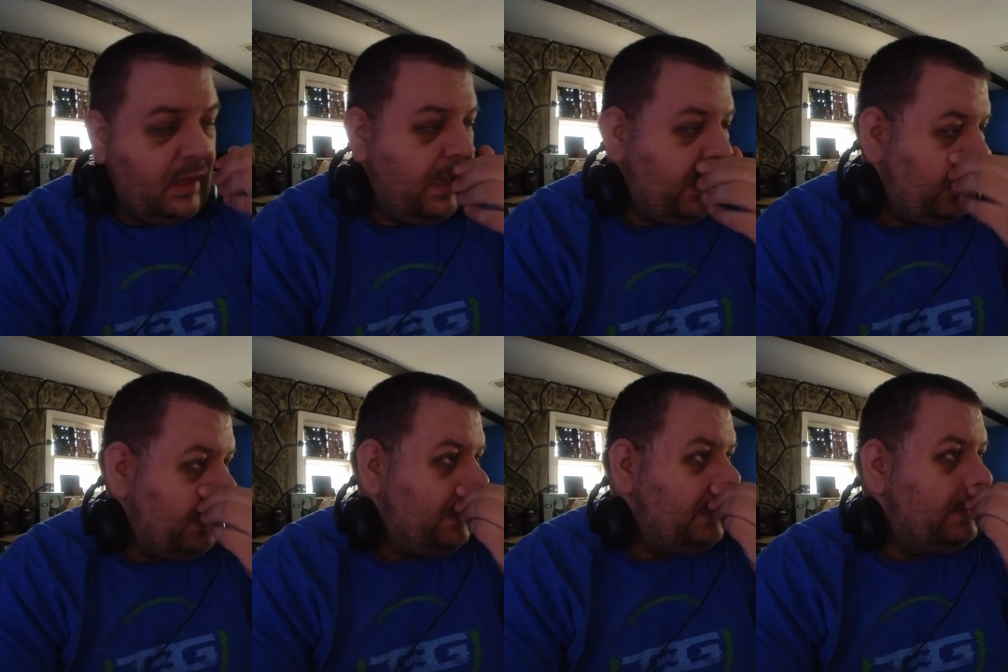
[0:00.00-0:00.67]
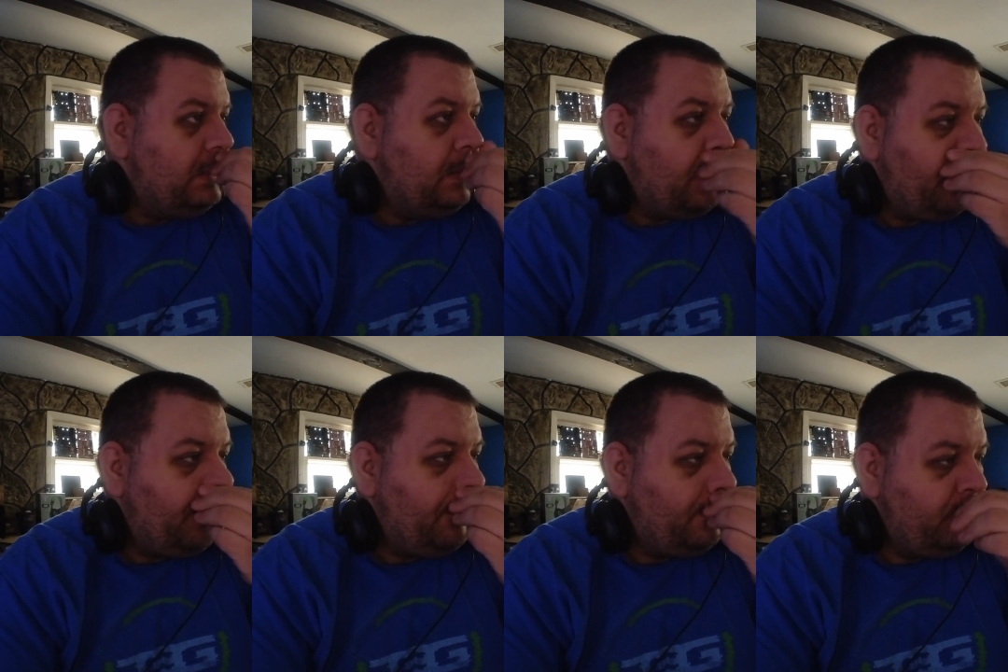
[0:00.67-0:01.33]
and
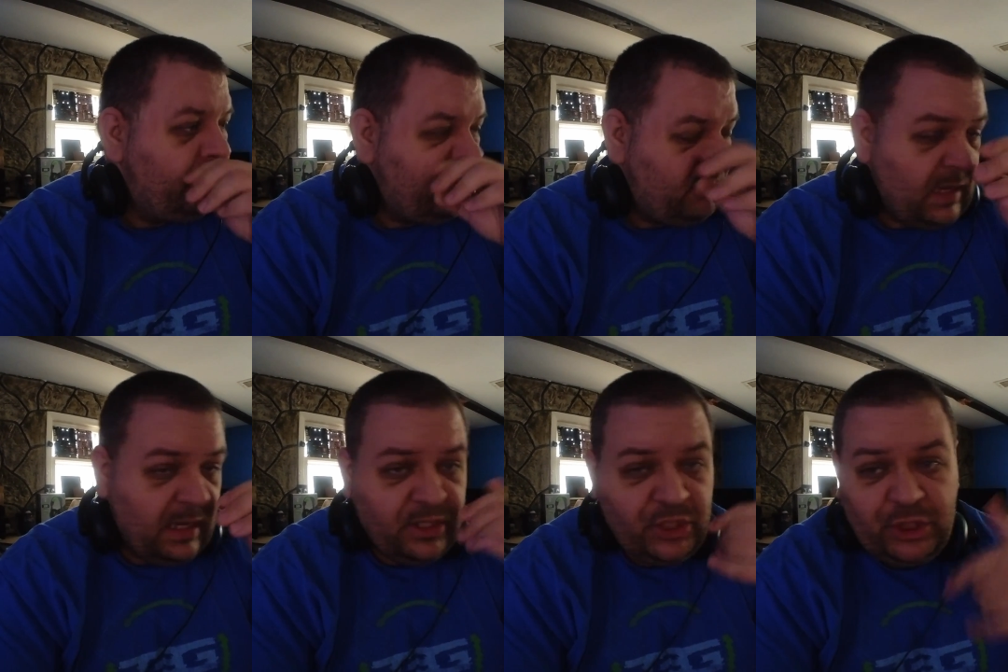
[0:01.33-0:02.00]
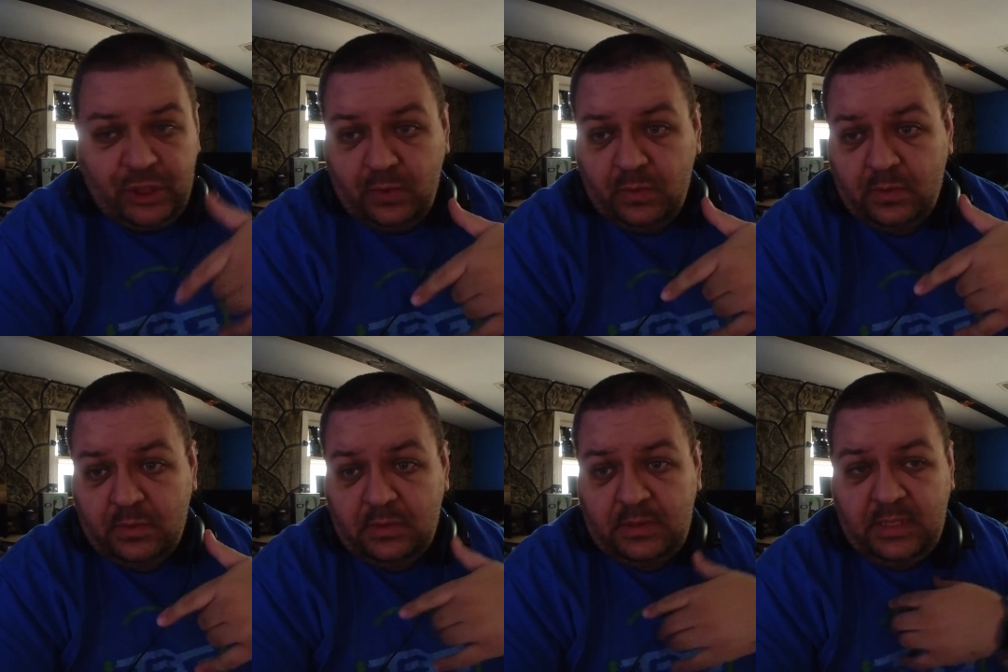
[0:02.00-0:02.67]
shoot
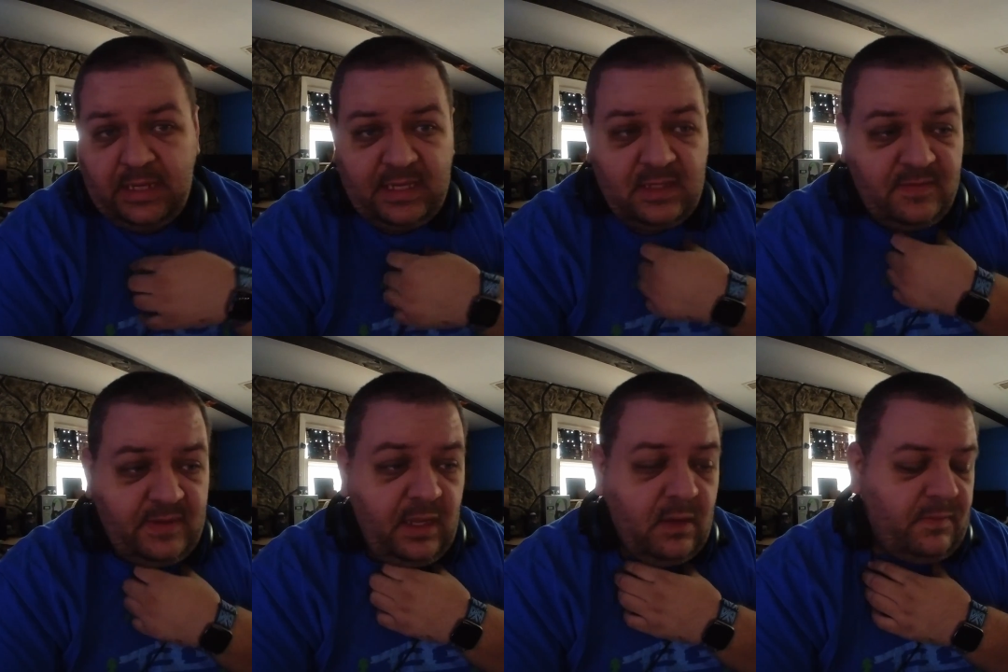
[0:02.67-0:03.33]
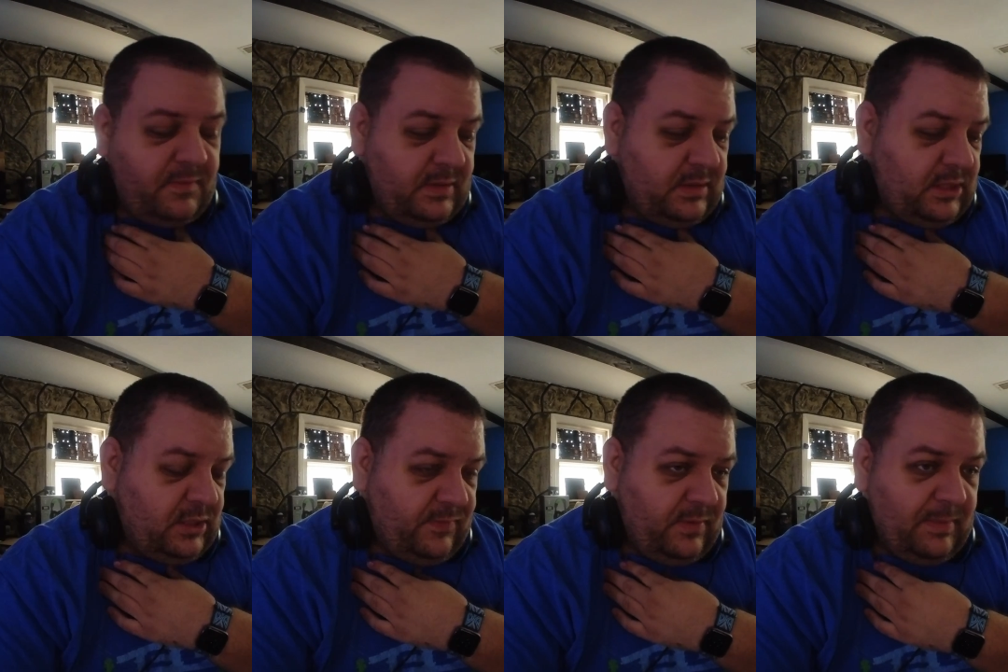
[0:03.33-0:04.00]
today's video for
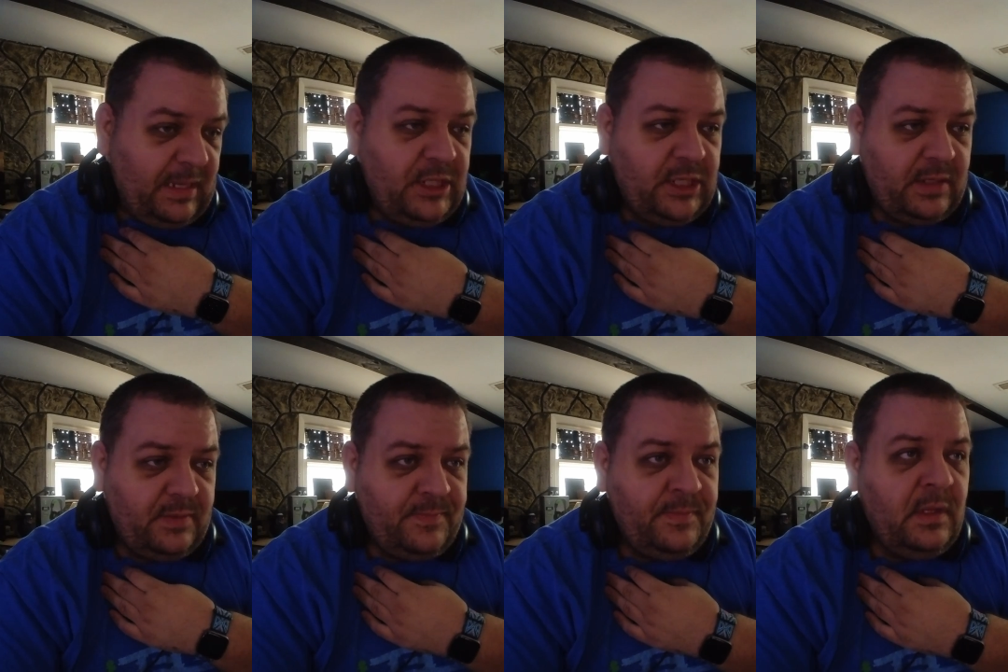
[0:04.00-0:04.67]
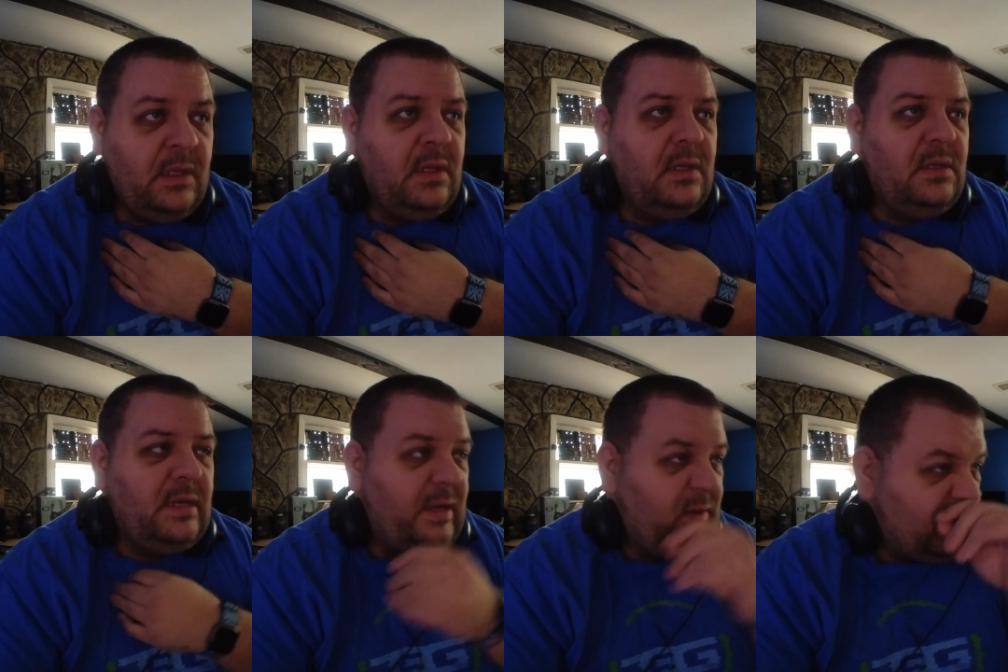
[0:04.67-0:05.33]
the main channel.
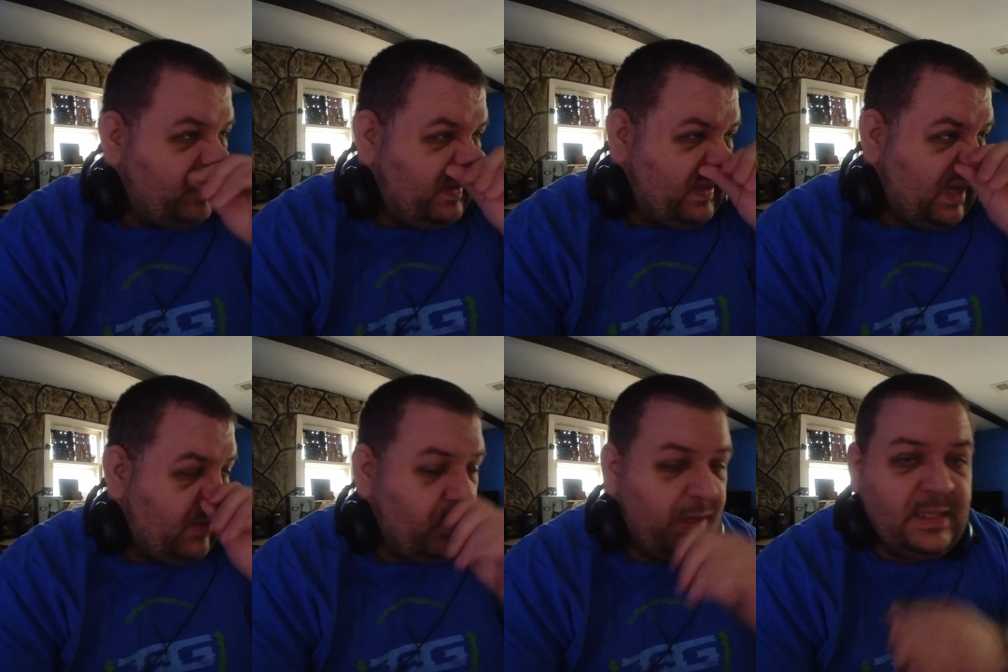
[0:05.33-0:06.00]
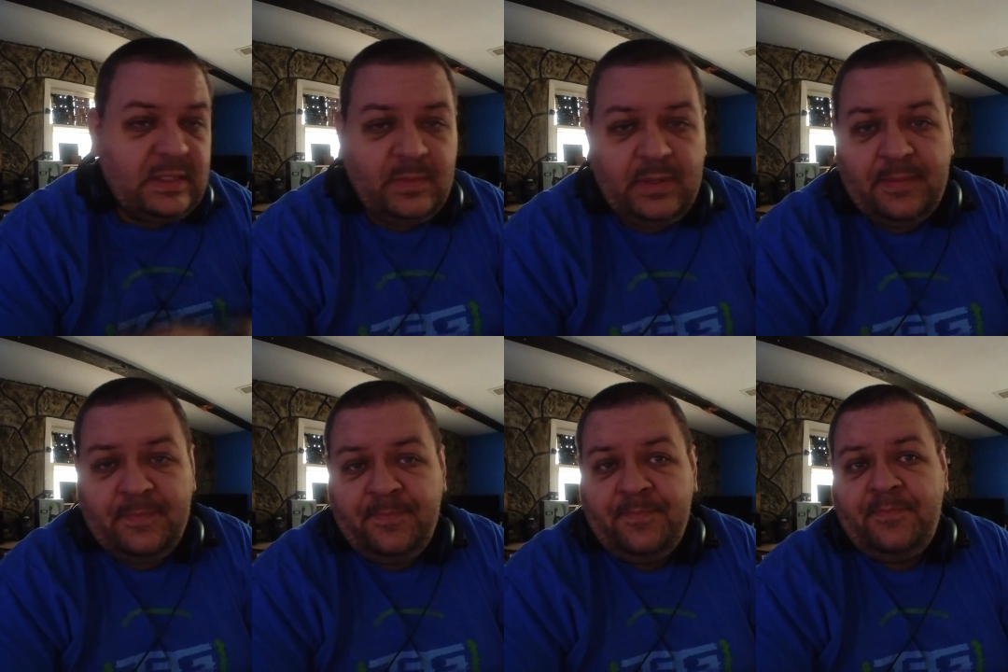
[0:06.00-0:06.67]
I know it's been a couple weeks,
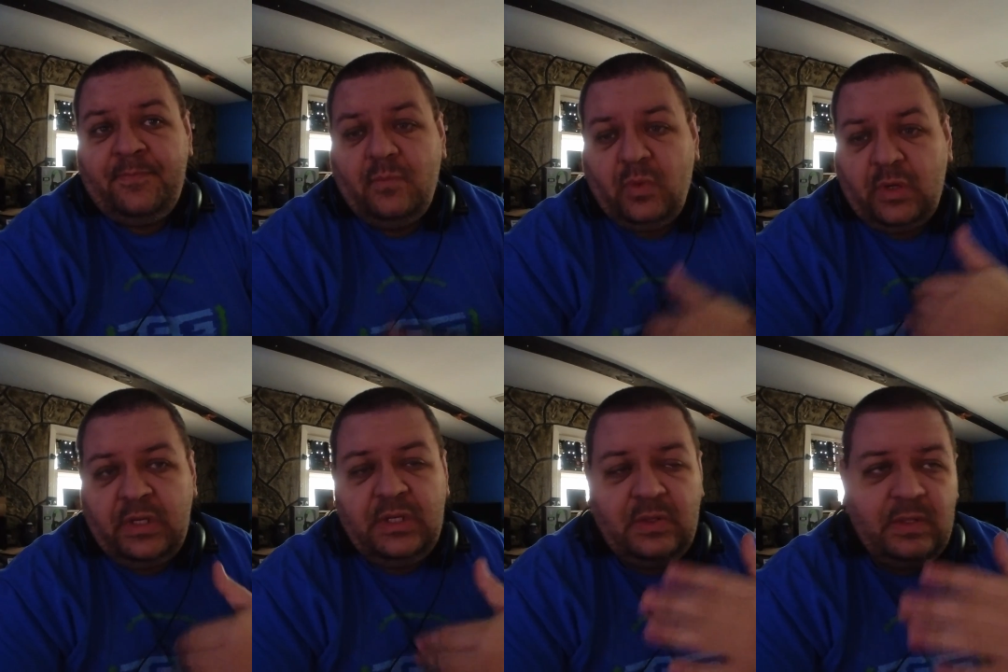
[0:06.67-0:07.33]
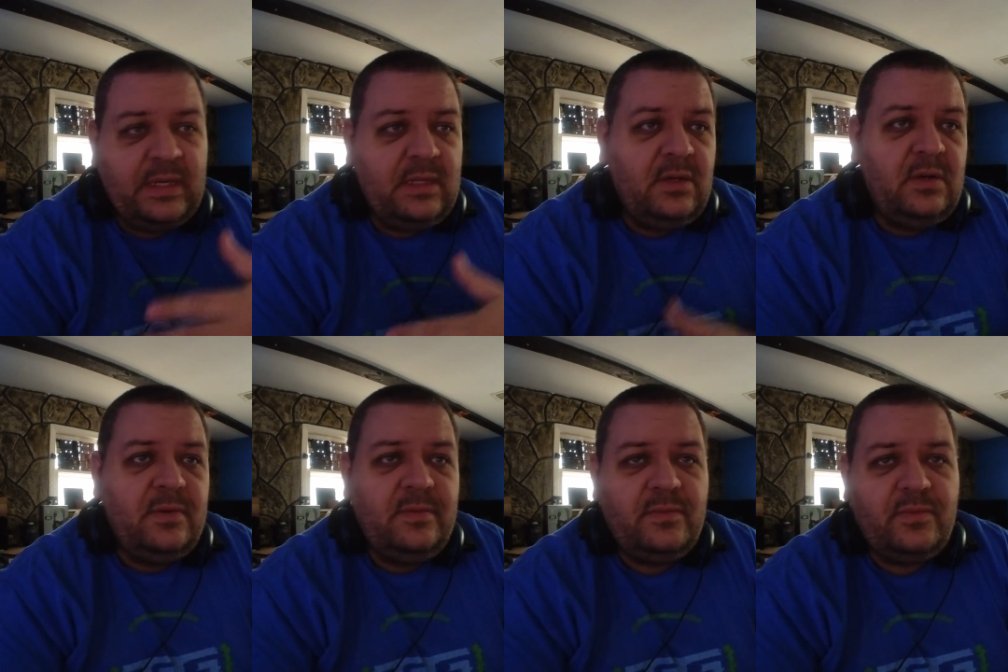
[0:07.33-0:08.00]
but we're gonna do like a
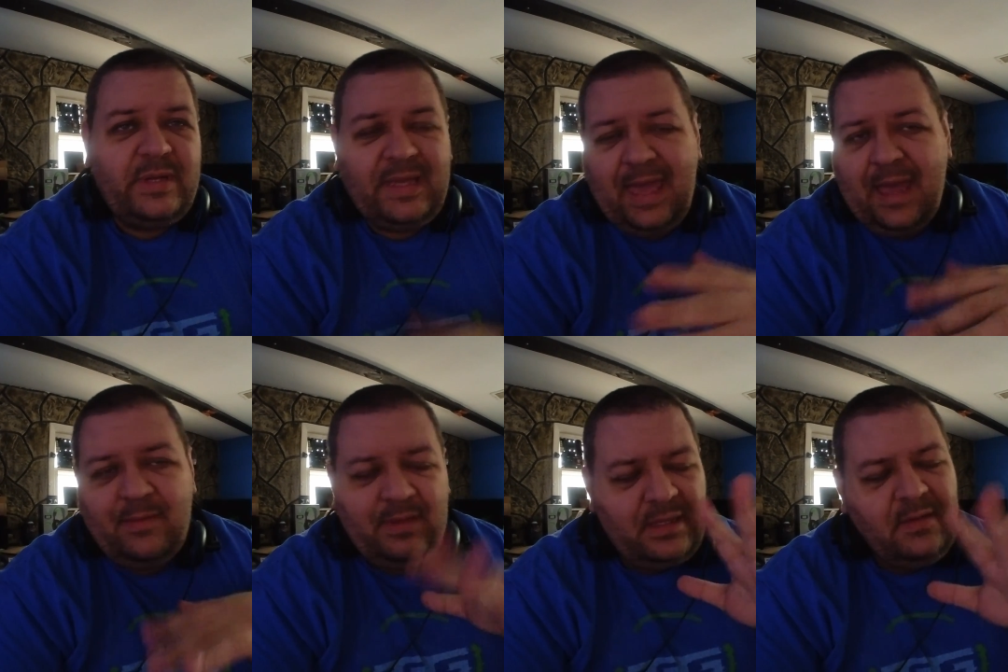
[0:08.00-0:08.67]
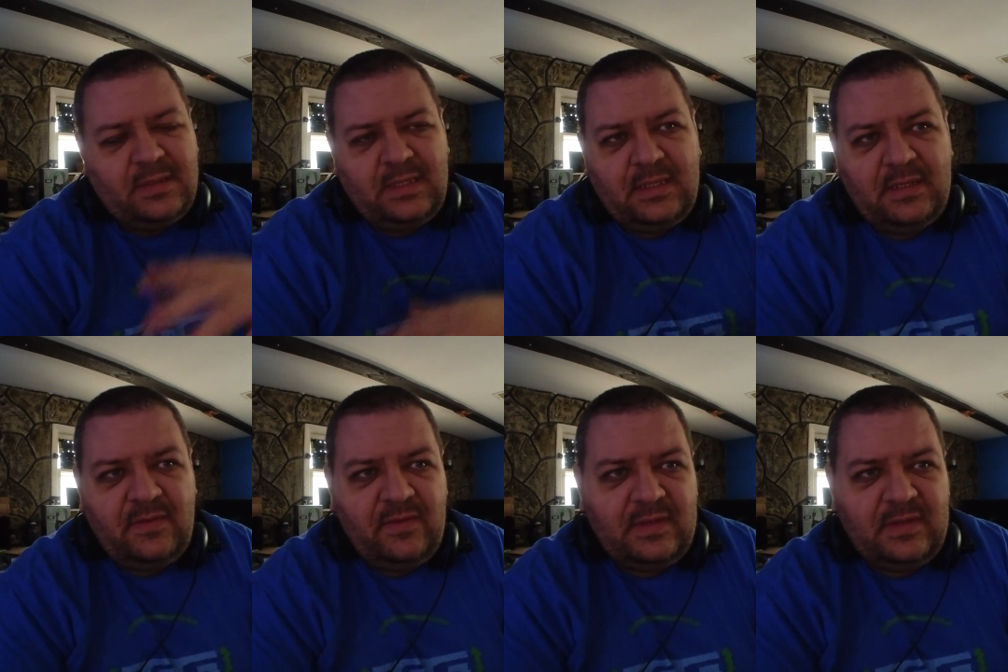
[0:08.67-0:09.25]
little recap that you'll see. This